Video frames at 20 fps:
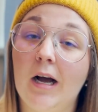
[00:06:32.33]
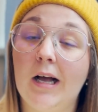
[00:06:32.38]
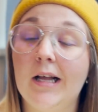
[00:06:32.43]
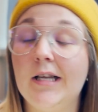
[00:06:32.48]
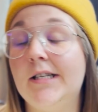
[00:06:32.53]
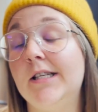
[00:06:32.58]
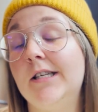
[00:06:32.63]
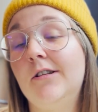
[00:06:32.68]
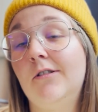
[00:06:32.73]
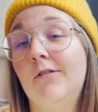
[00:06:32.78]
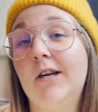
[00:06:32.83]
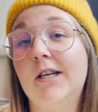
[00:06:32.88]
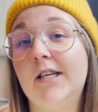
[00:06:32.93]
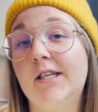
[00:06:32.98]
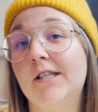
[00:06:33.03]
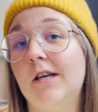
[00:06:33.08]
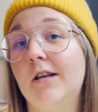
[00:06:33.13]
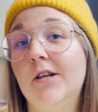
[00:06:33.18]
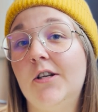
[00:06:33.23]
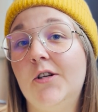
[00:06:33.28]
I did already
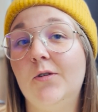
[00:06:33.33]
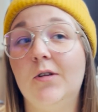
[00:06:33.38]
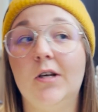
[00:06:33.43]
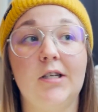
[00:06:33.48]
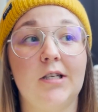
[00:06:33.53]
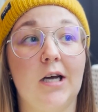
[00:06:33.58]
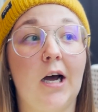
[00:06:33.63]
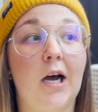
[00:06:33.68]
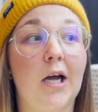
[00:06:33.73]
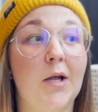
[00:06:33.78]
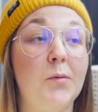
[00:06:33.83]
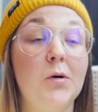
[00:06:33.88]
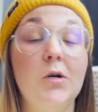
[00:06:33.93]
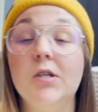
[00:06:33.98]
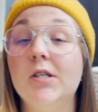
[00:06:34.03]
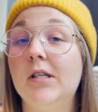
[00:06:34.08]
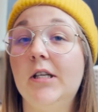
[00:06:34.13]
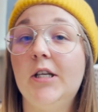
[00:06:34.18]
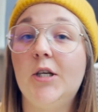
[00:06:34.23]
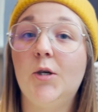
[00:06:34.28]
tell you that I
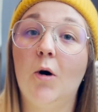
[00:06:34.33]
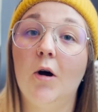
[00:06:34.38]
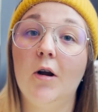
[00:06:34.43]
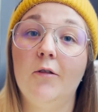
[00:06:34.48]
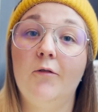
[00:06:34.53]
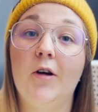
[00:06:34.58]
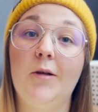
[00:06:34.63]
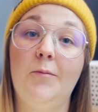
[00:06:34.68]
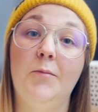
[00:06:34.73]
personally qualified